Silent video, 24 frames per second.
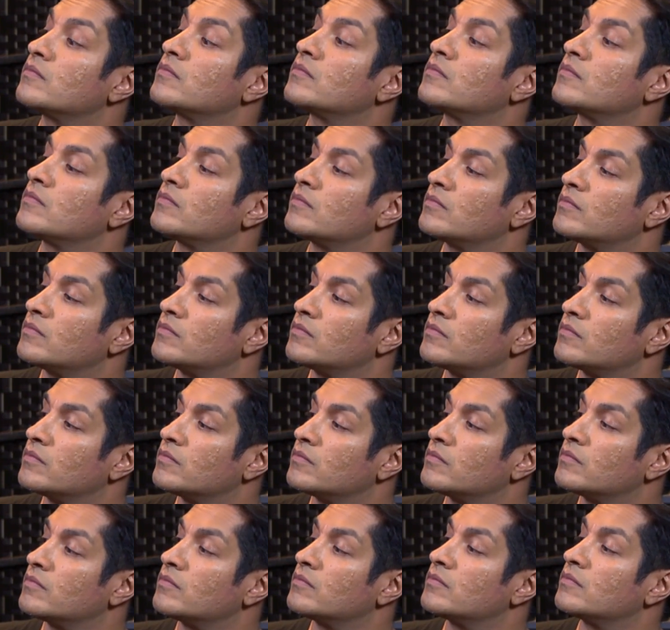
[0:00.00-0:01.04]

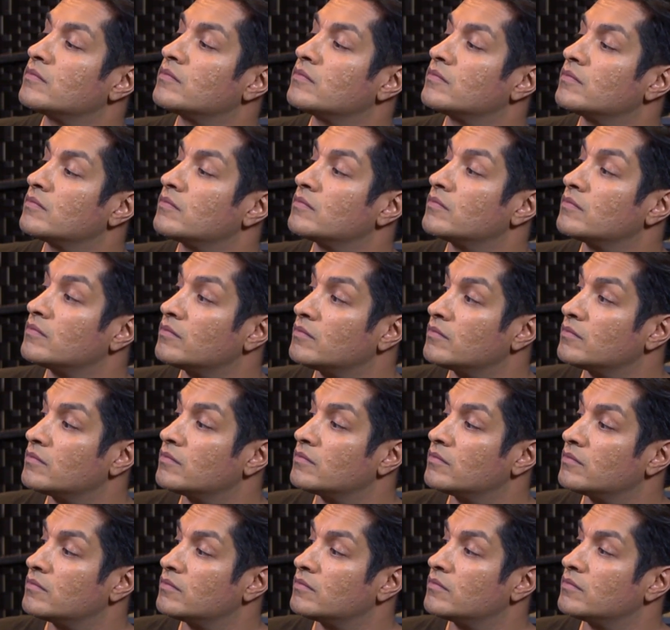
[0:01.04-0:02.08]

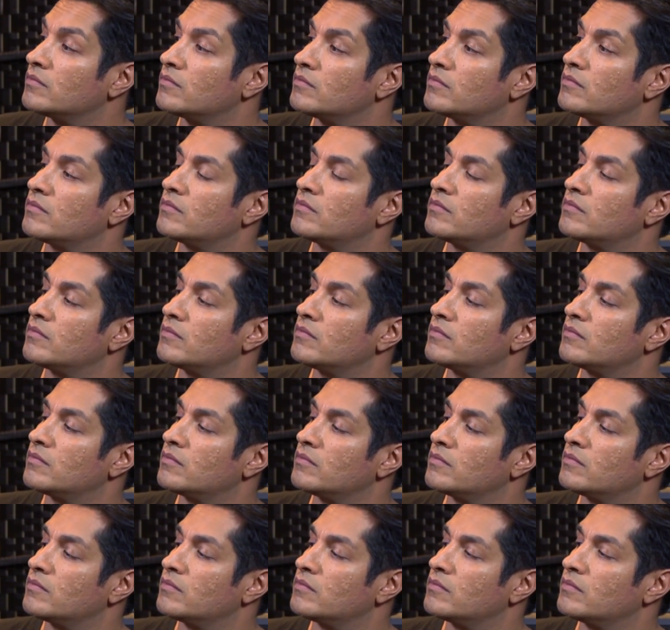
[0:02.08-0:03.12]

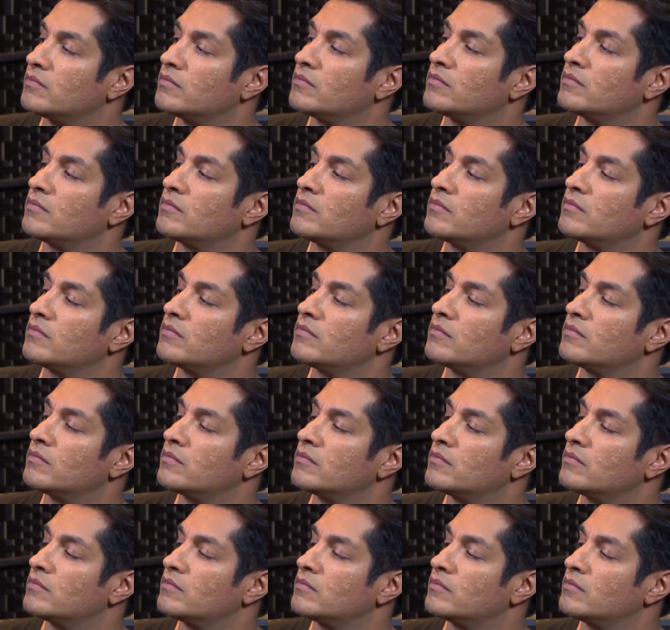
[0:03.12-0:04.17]

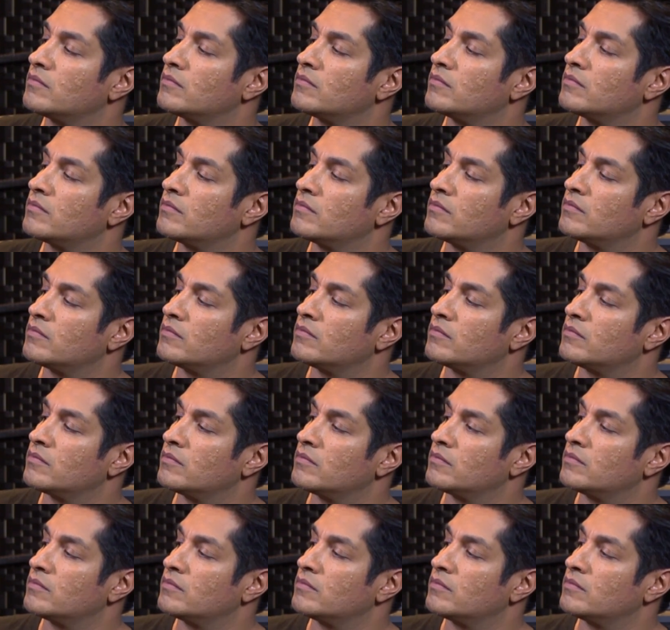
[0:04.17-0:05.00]
(silent)